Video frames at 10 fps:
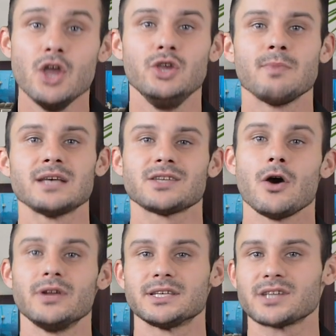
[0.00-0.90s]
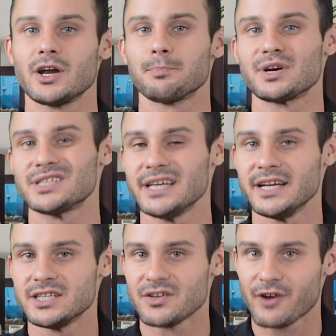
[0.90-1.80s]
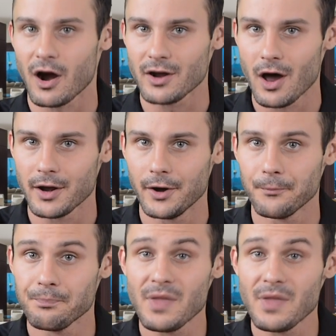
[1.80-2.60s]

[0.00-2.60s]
you must own a certain percentage of Cardano.